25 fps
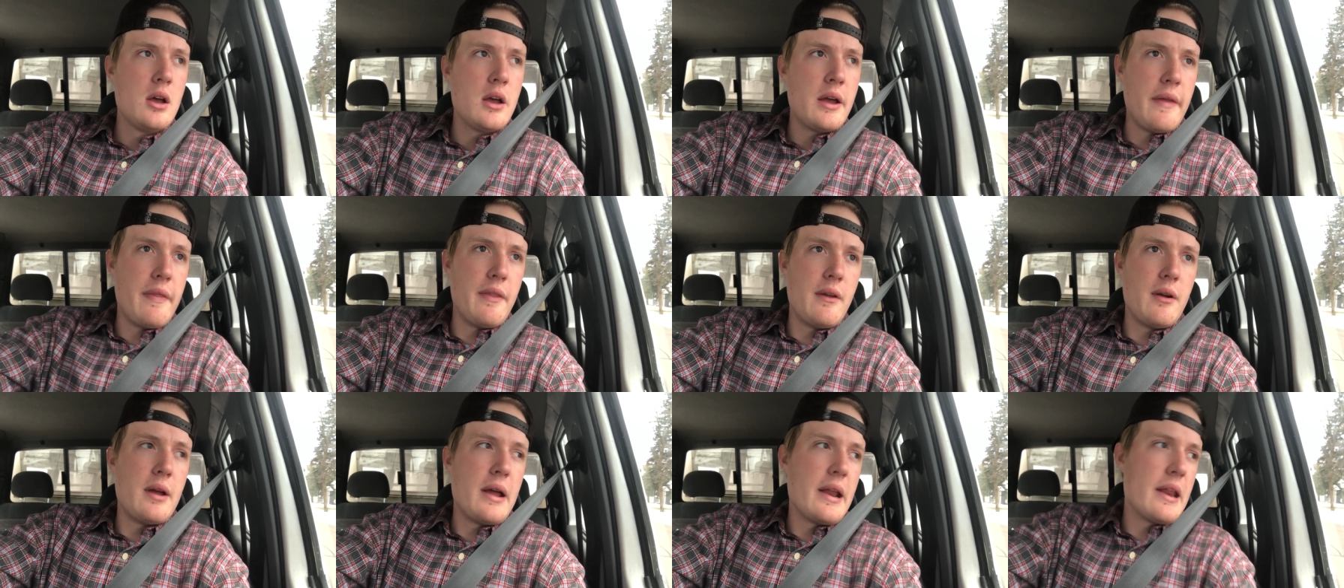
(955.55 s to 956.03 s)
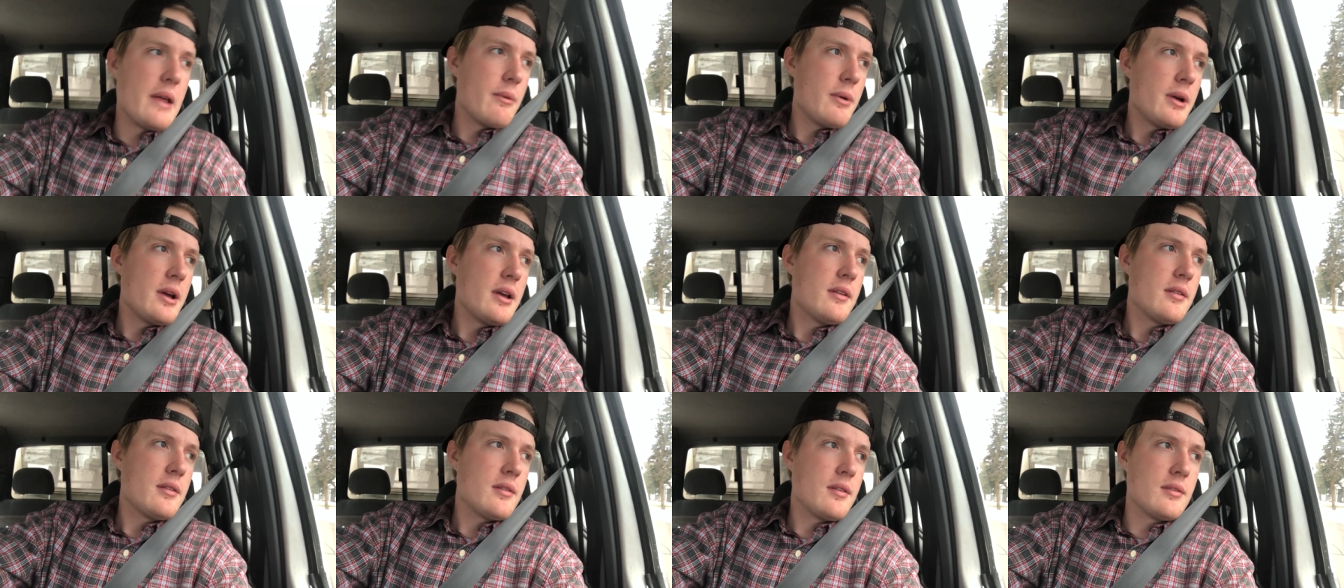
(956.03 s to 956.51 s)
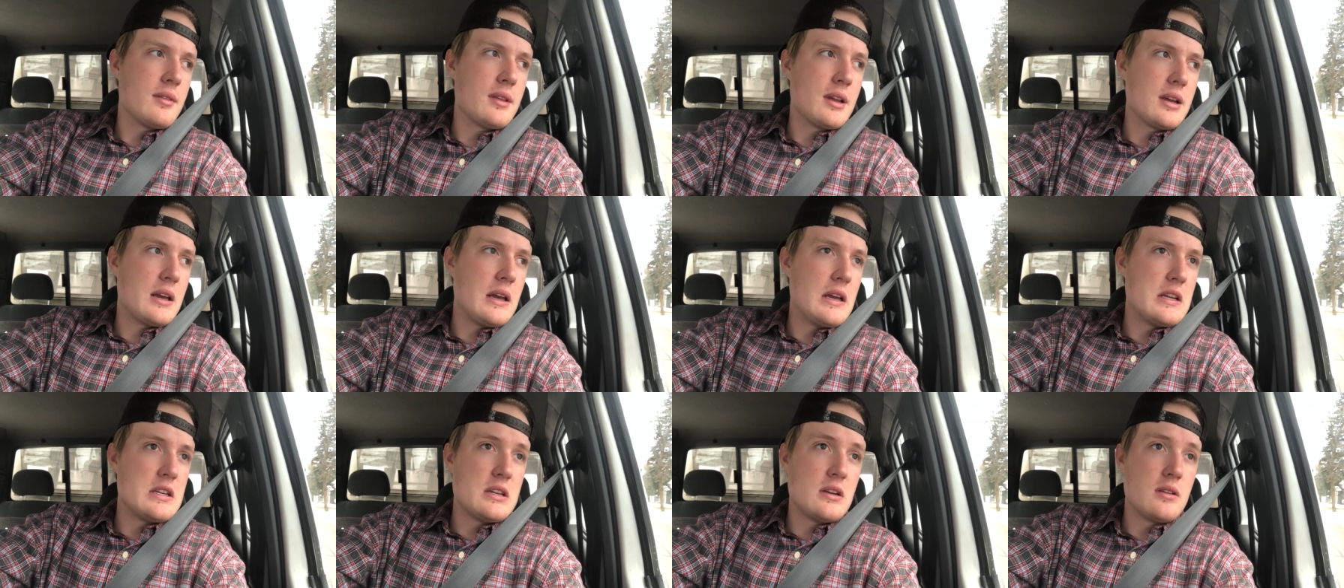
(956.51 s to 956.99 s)
in there anyway. Since
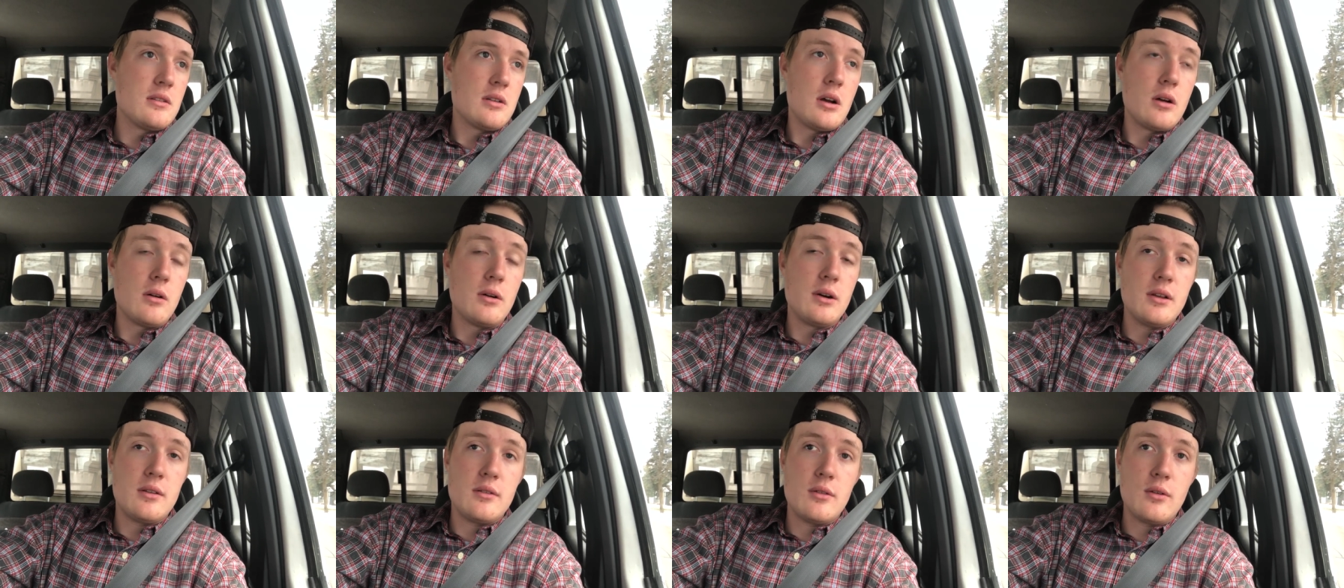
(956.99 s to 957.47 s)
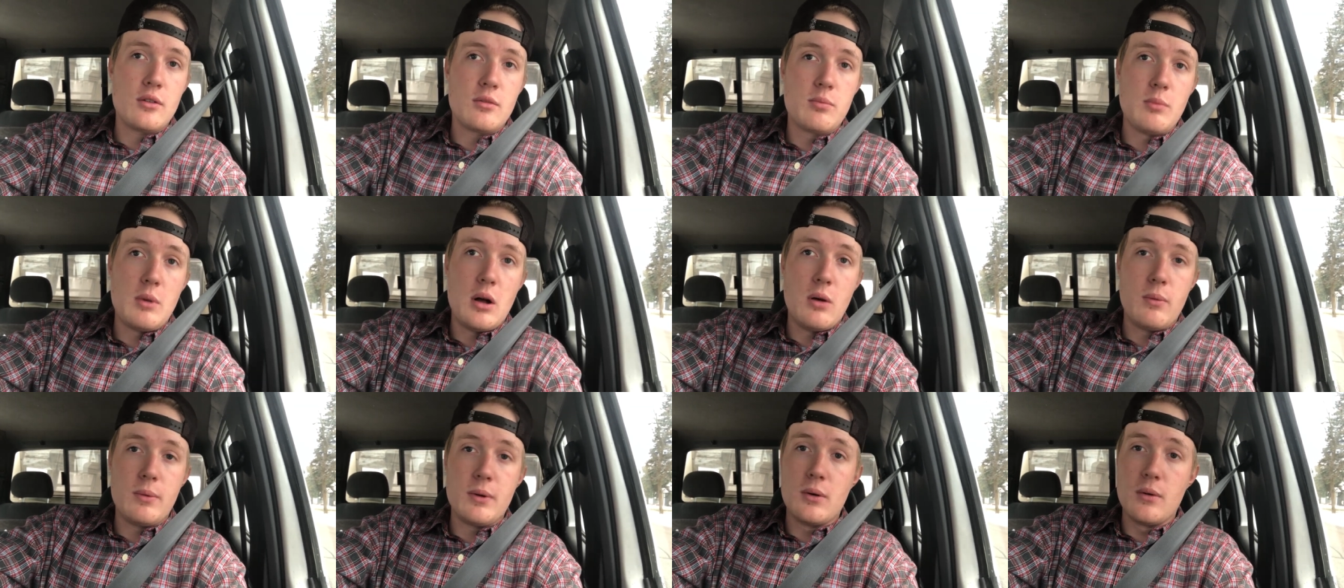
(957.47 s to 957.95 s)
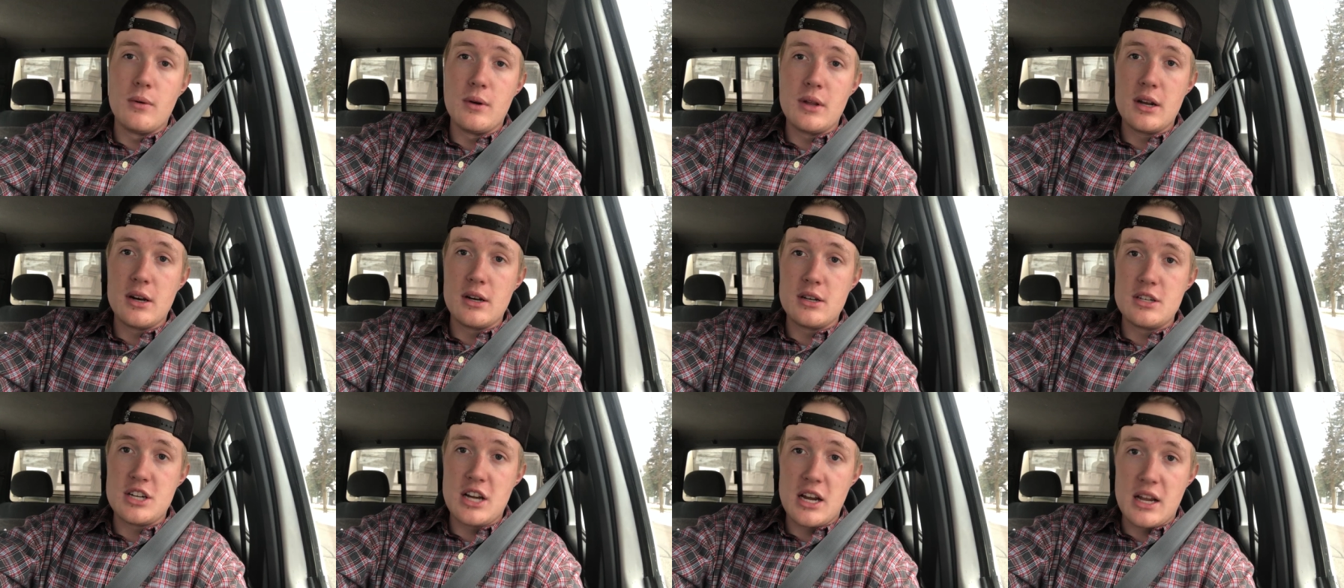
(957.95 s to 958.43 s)
that kitchen is already so small, we don't
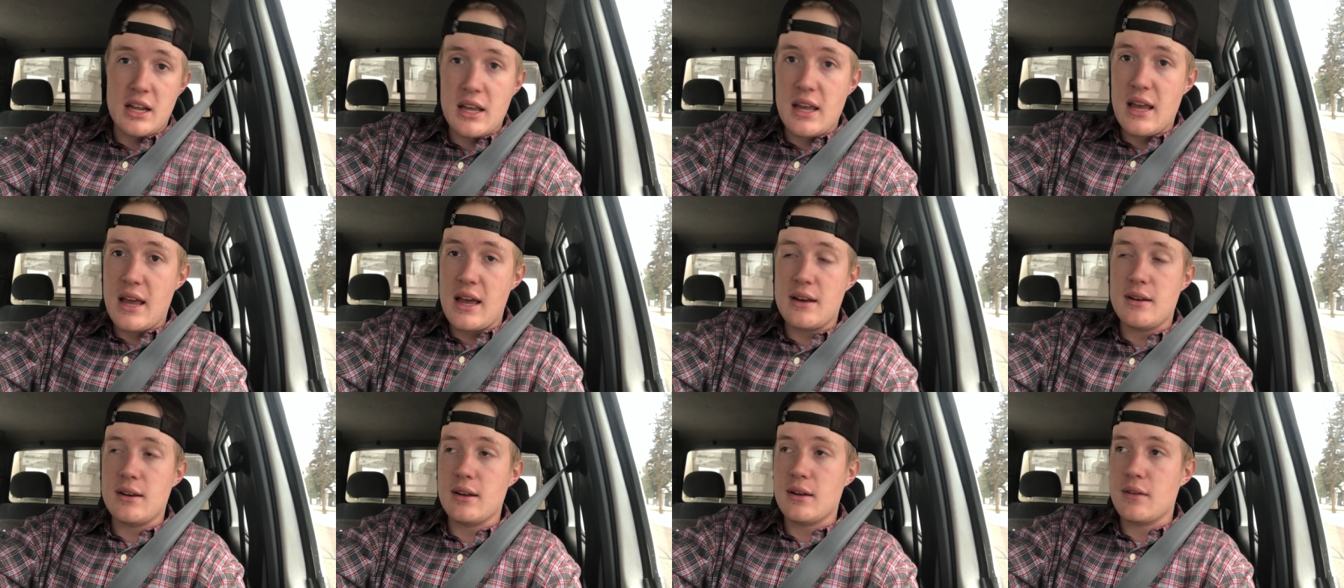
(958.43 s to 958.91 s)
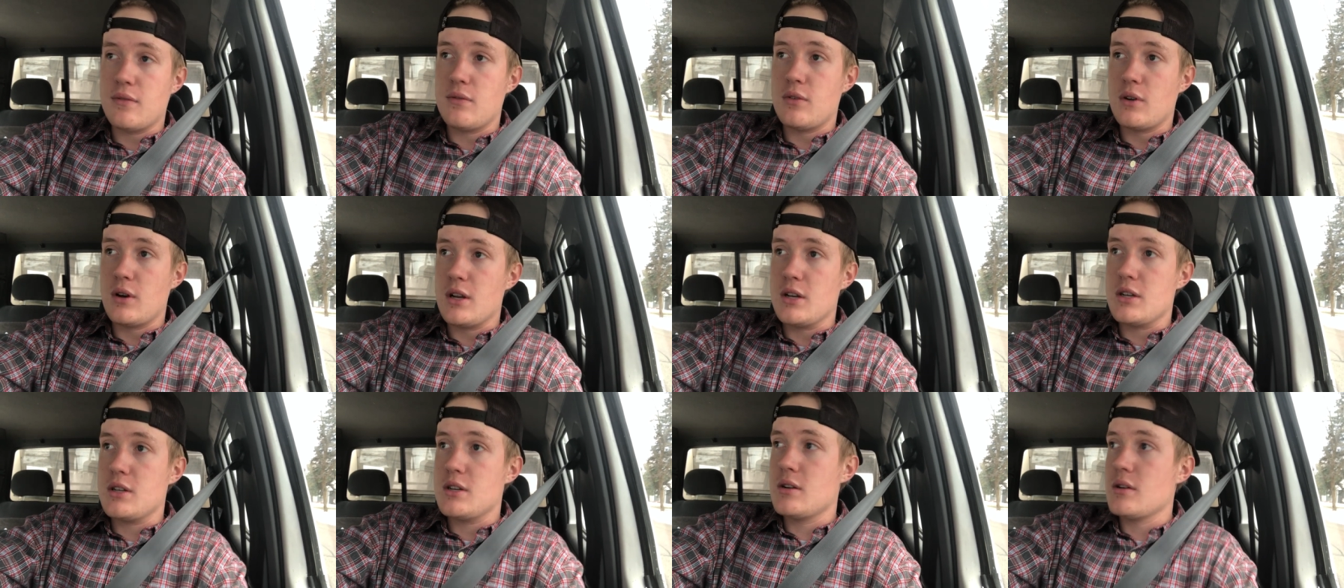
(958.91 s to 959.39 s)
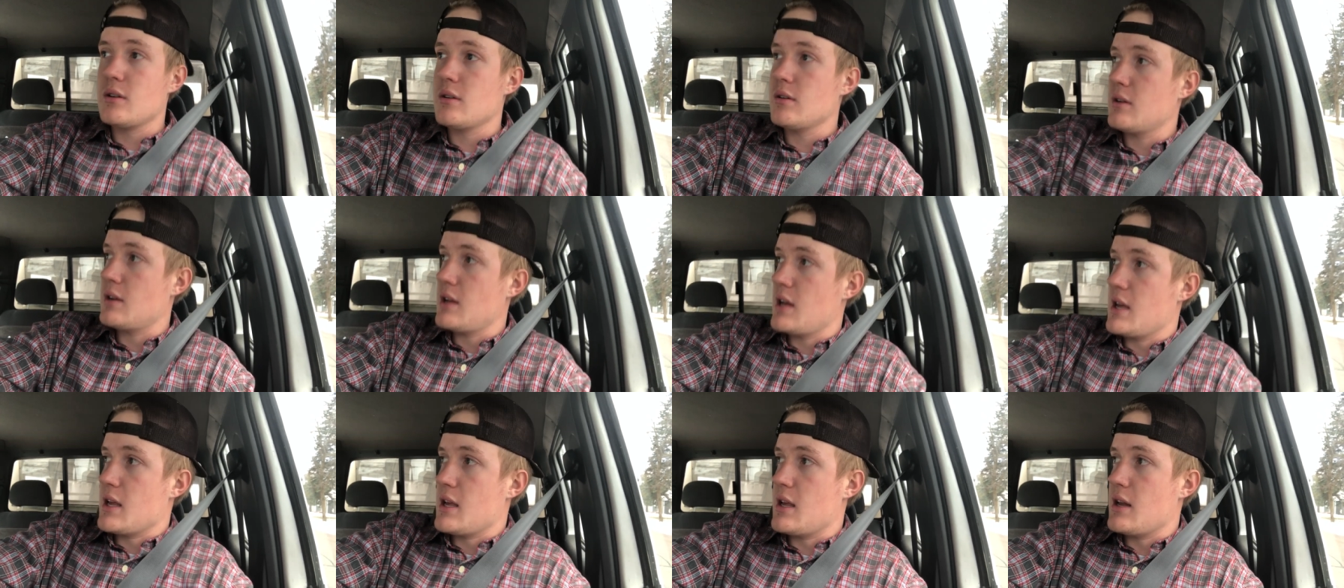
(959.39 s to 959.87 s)
need a gigantic fridge
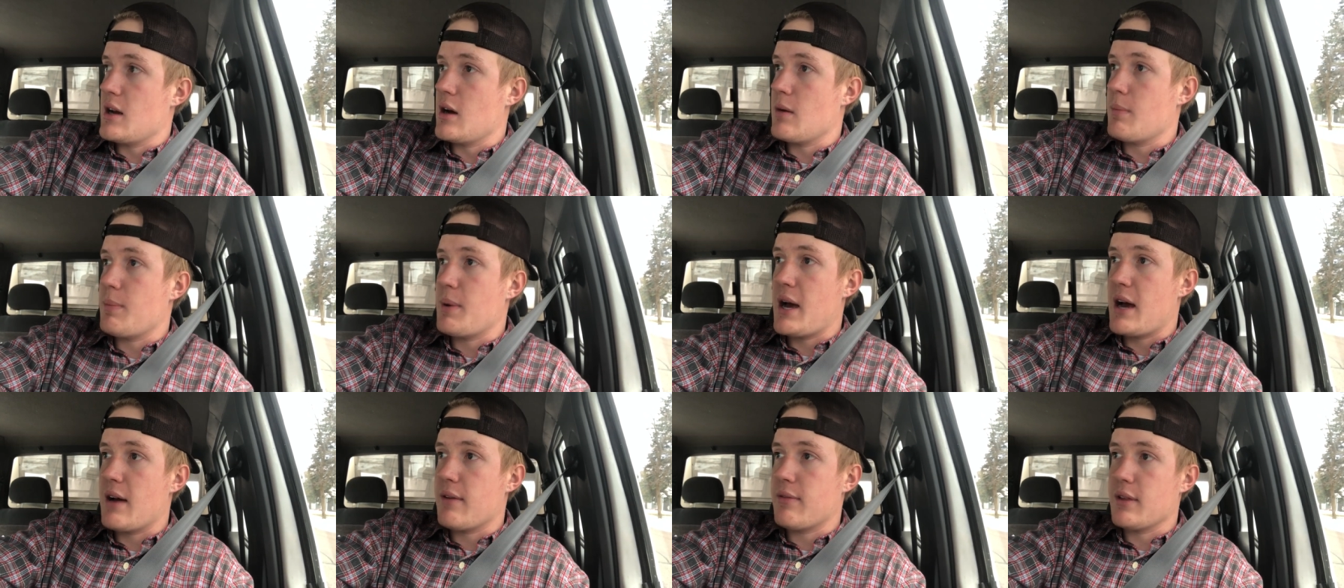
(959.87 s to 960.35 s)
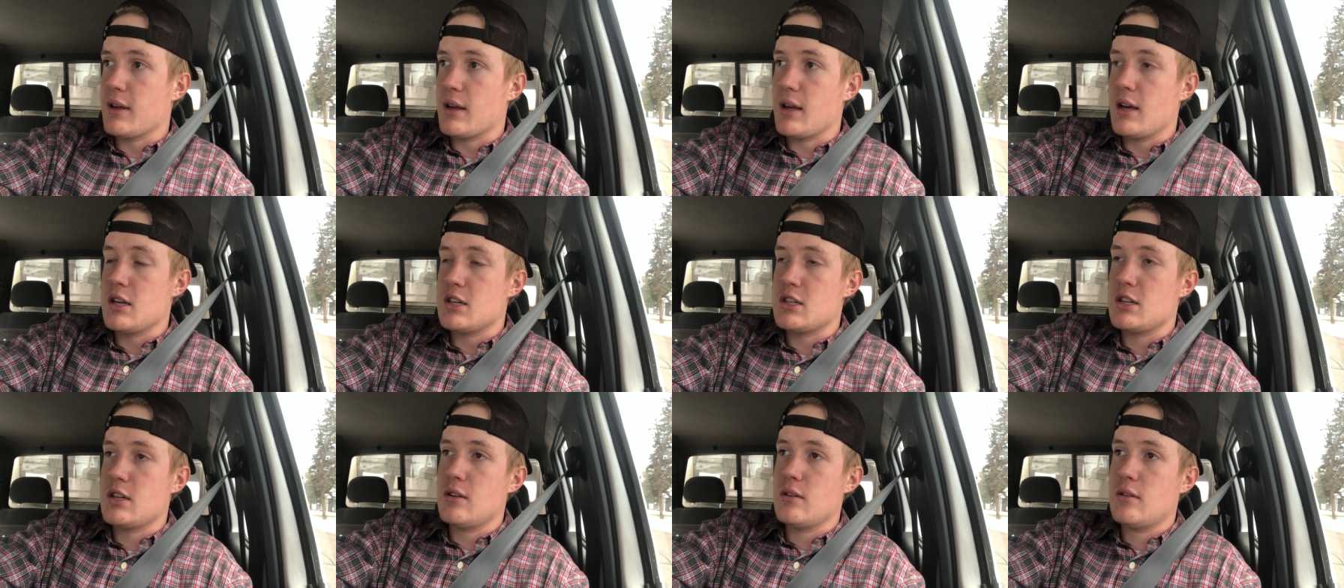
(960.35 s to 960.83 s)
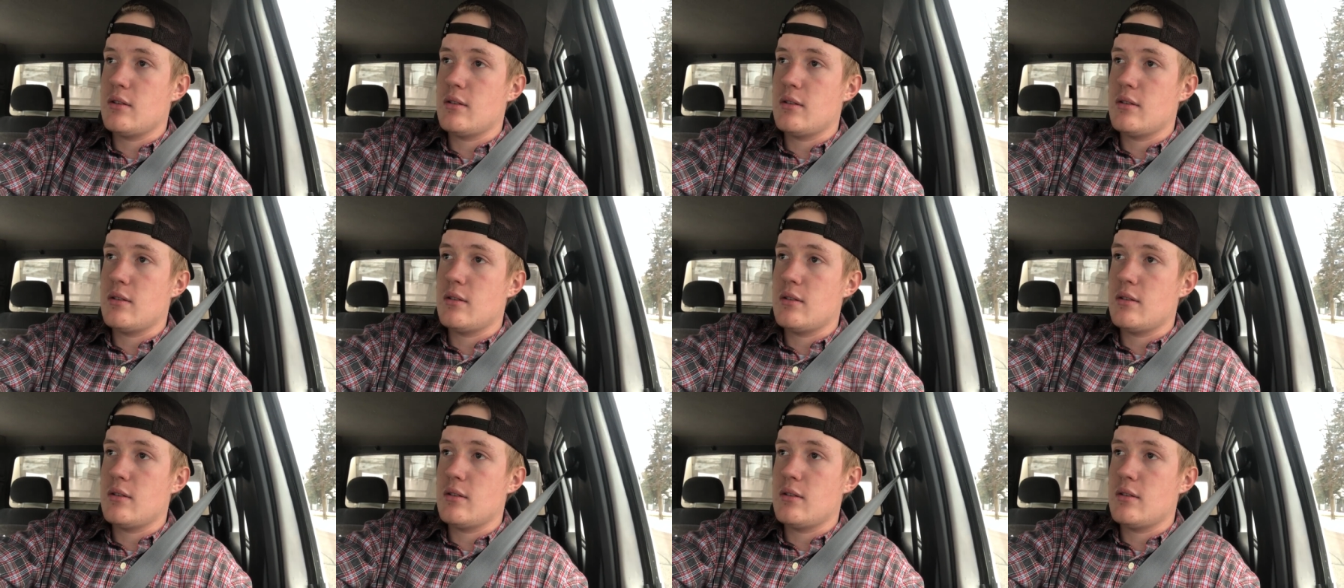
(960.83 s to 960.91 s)
taking up half the kitchen.